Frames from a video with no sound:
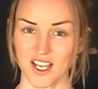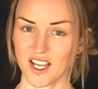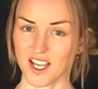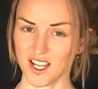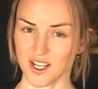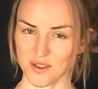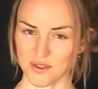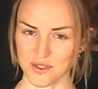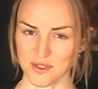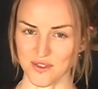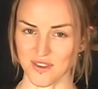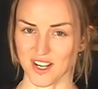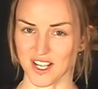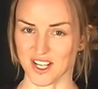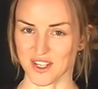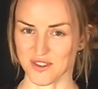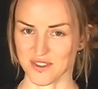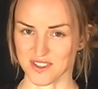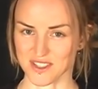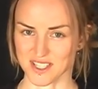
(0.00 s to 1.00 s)
and it was really
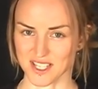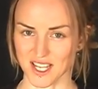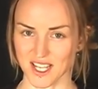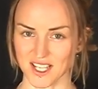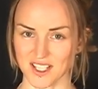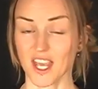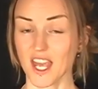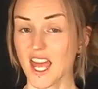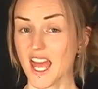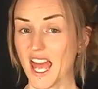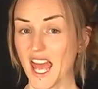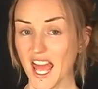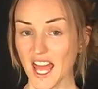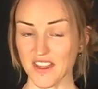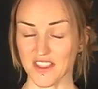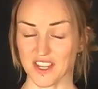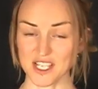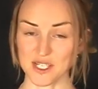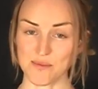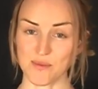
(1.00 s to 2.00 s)
interesting. And
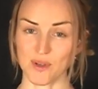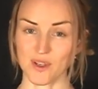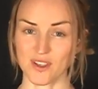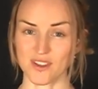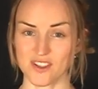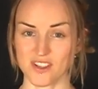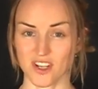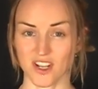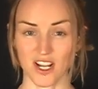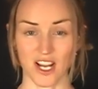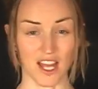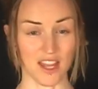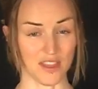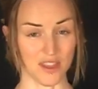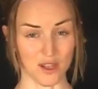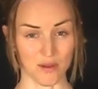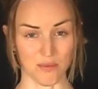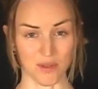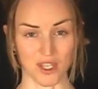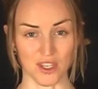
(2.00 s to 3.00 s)
these books look like
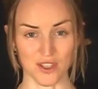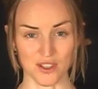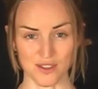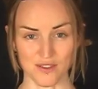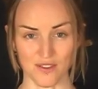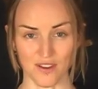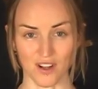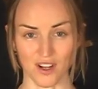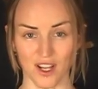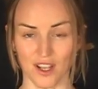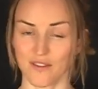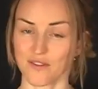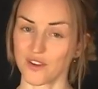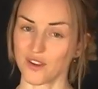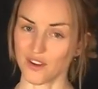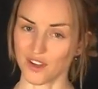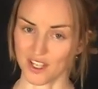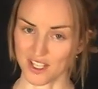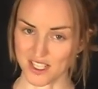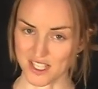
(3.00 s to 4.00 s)
they'd be useful if you're
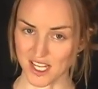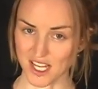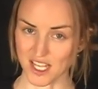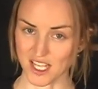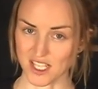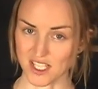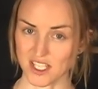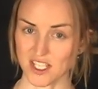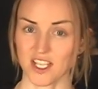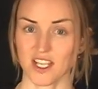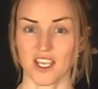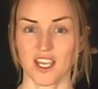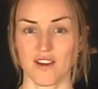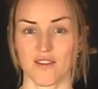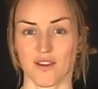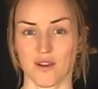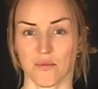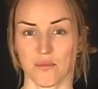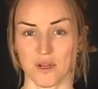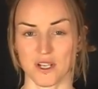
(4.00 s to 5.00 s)
going to teach
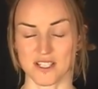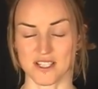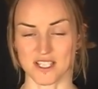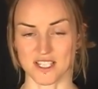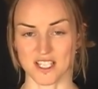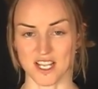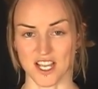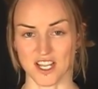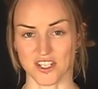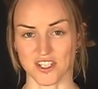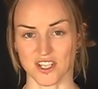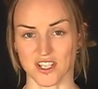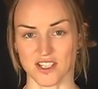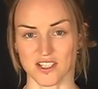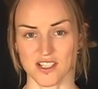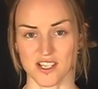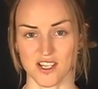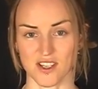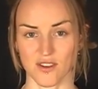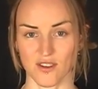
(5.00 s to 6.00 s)
giving presentations
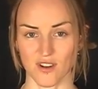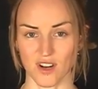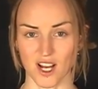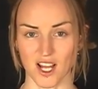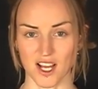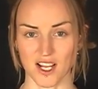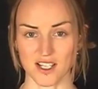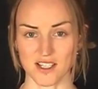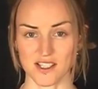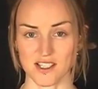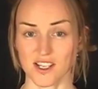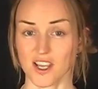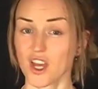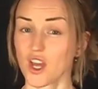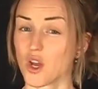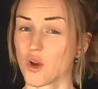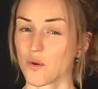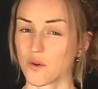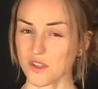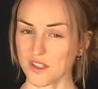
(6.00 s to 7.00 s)
in your class,
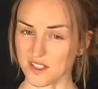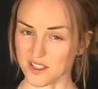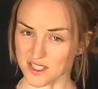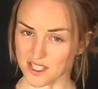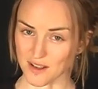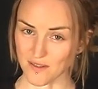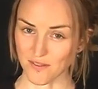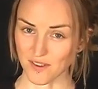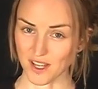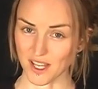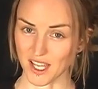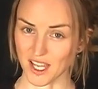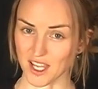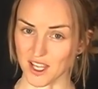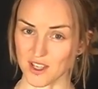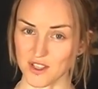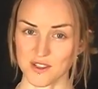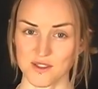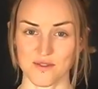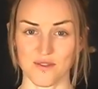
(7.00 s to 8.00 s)
which is definitely a
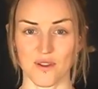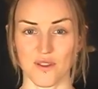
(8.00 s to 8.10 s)
useful